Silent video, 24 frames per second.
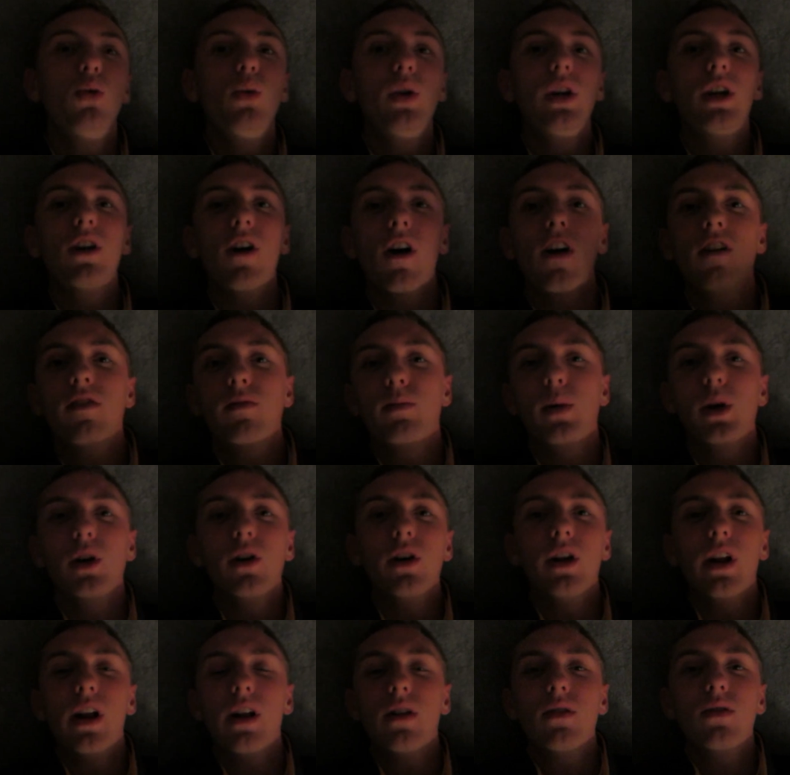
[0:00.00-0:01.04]
week off
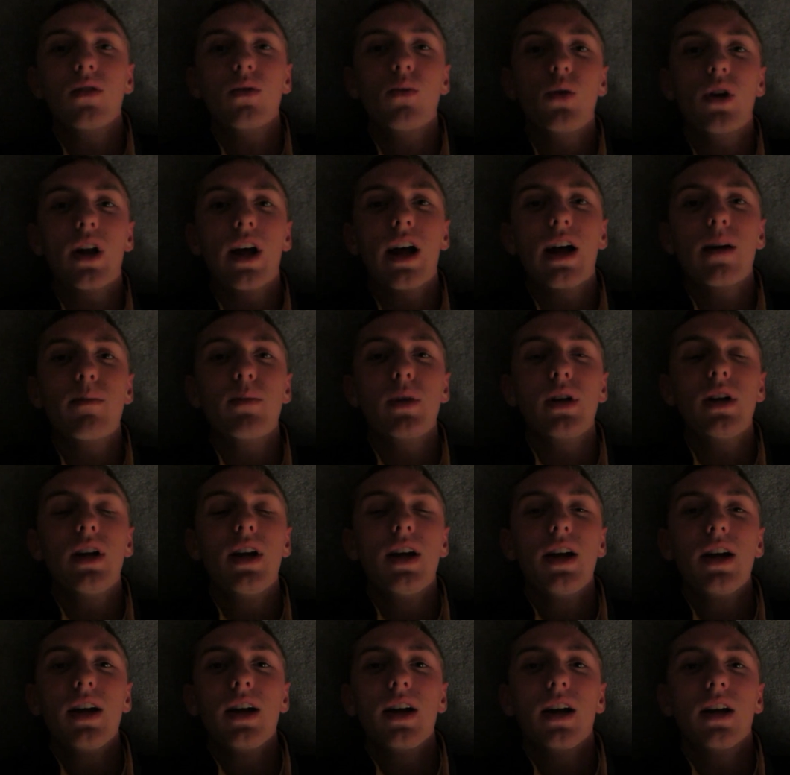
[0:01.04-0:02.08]
period. I don't know what happened.
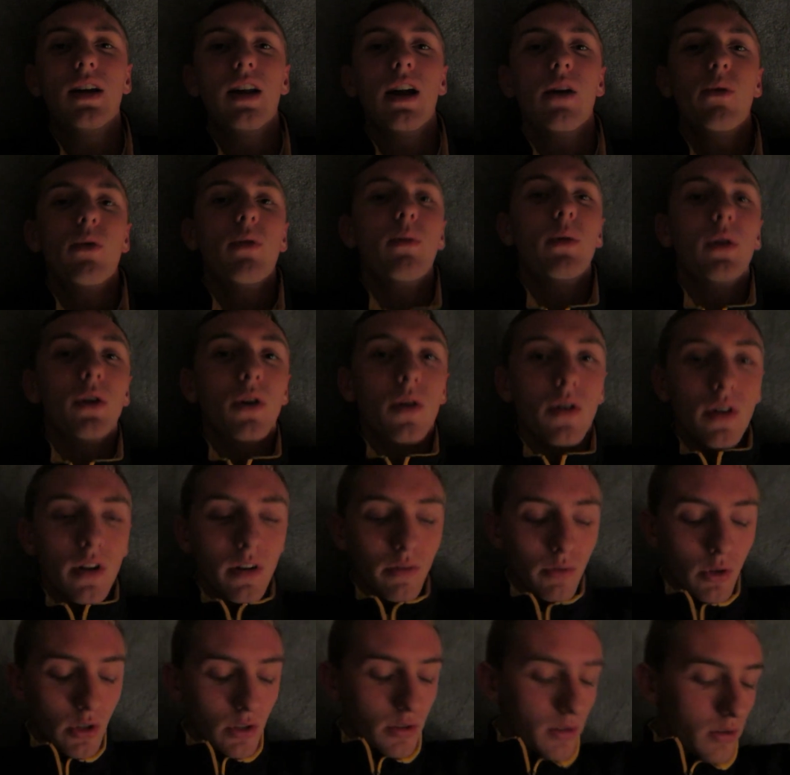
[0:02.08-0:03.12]
And now we've been going
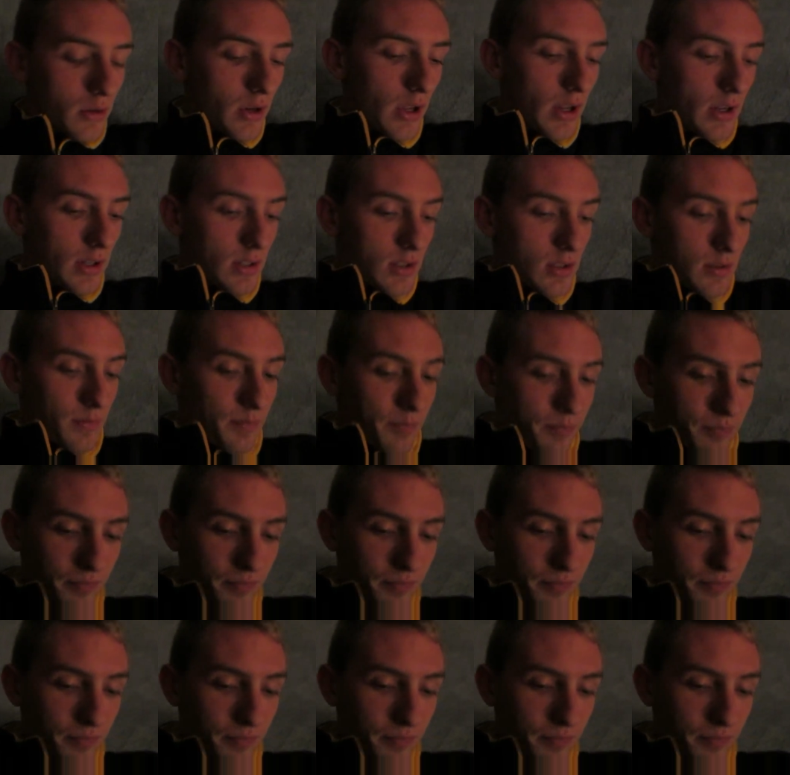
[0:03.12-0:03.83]
every two days